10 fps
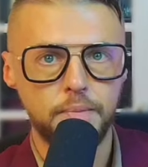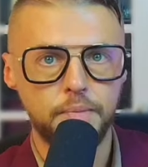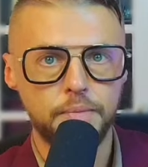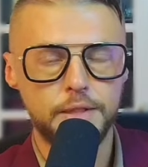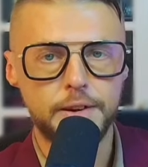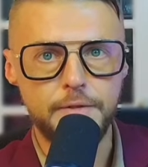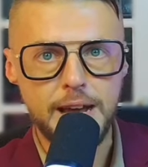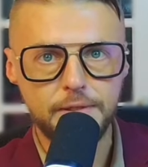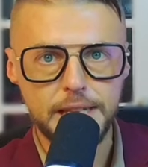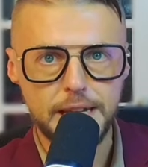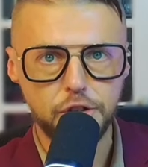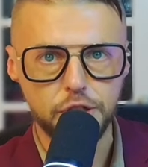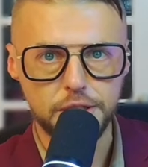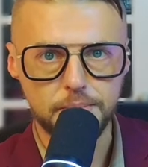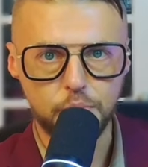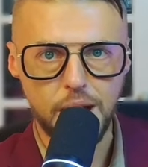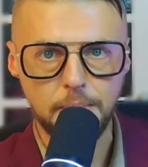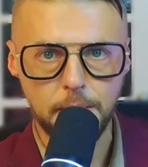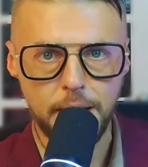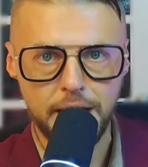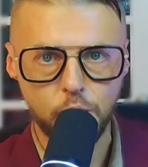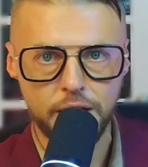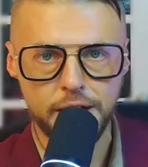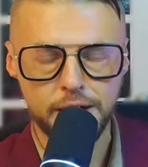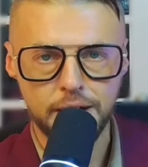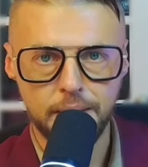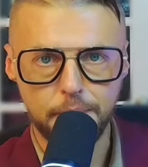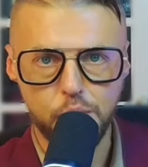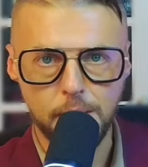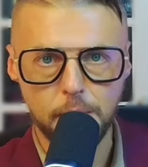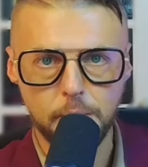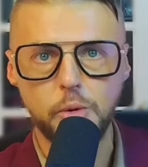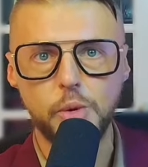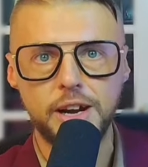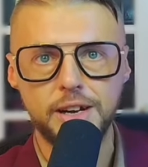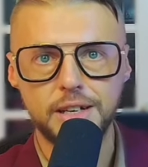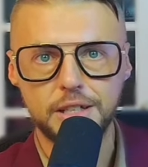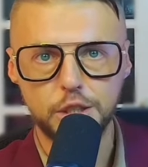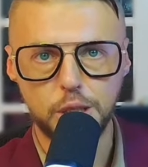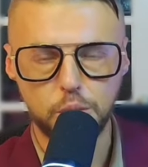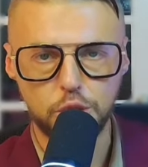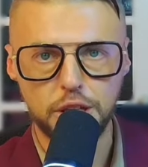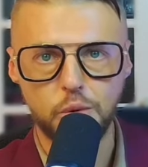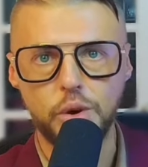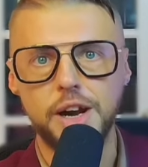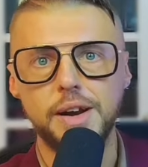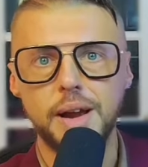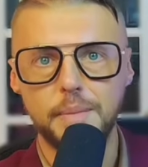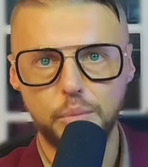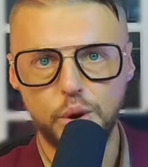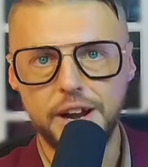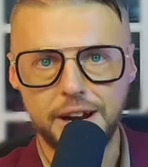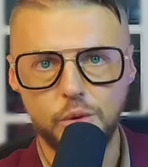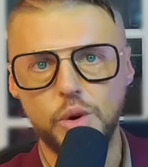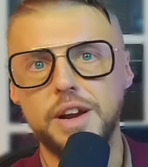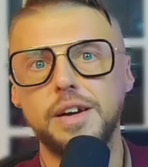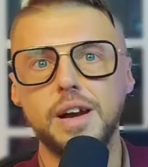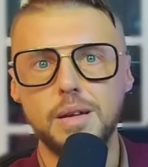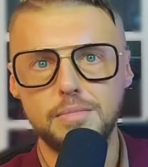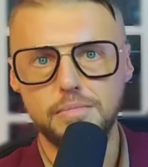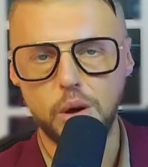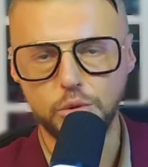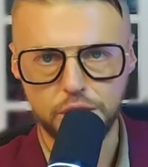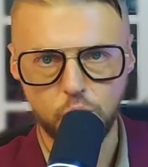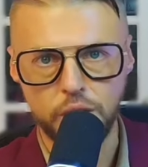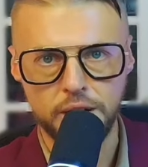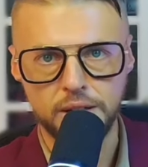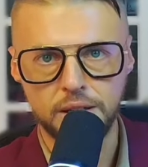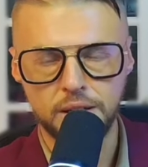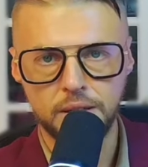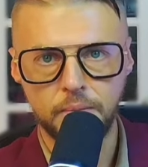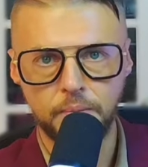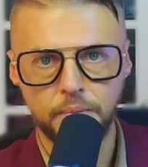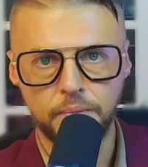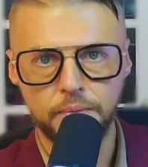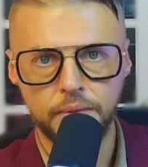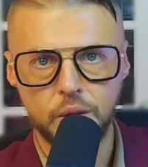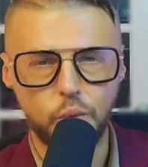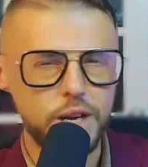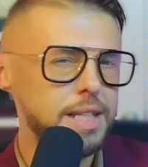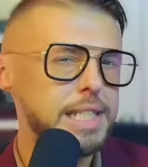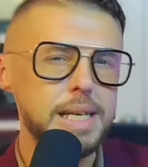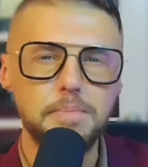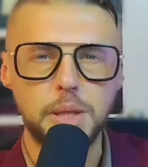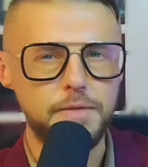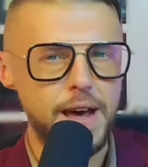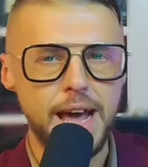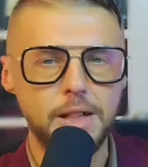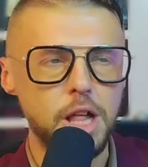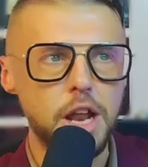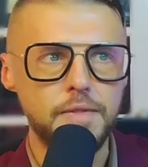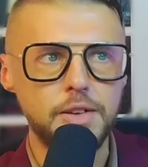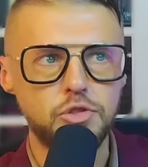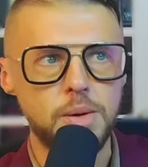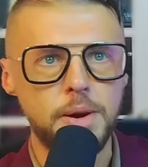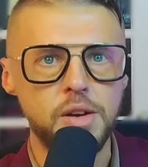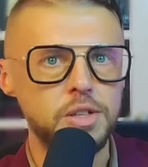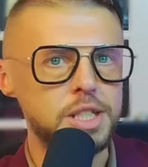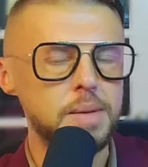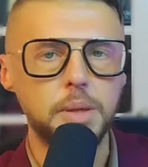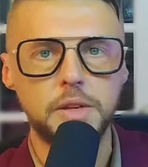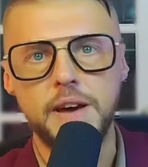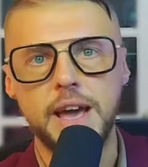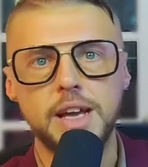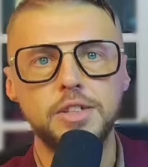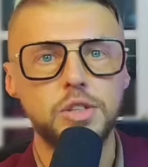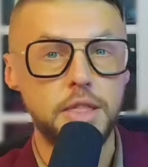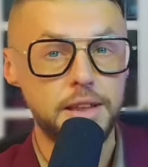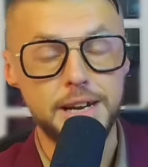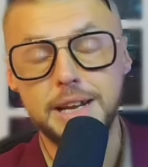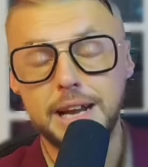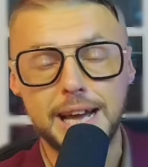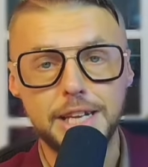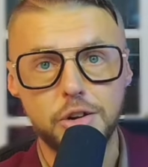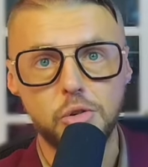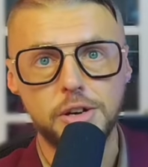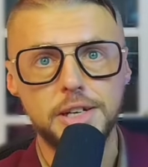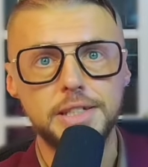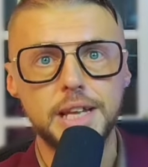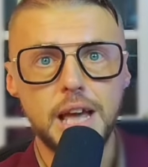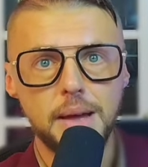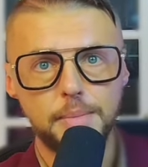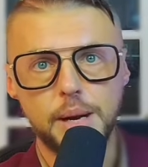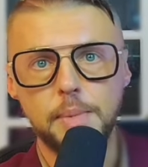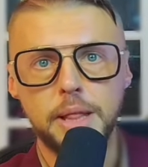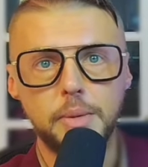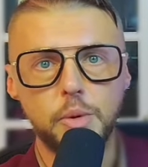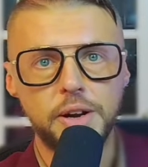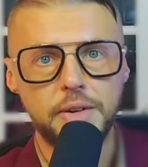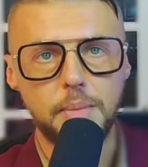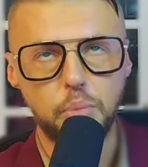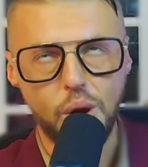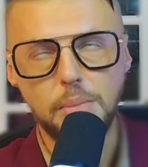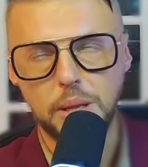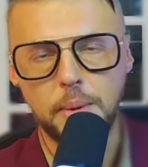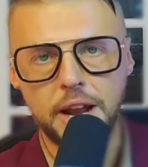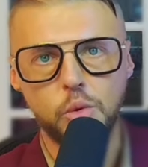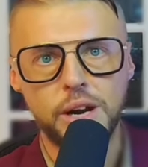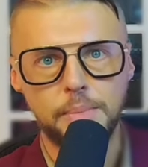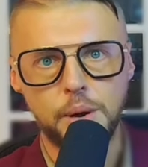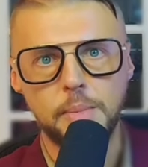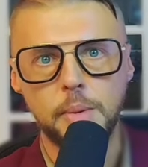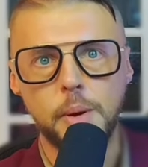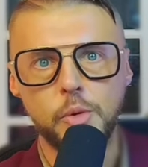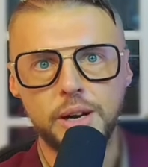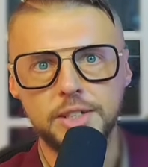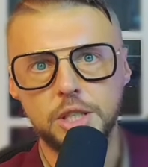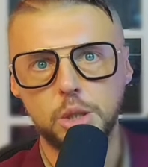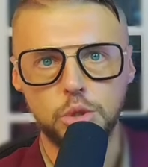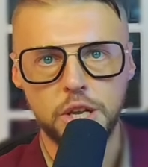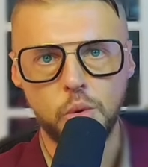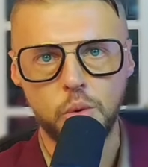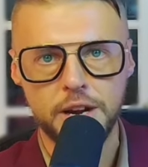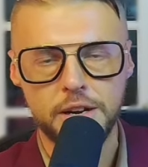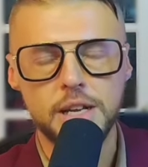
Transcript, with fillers: There are five stages problem unaware, problem aware, solution aware, product aware, most aware. We can simplify. A lot of entrepreneurs simplify into three categories problem aware, problem unaware, problem aware, solution aware.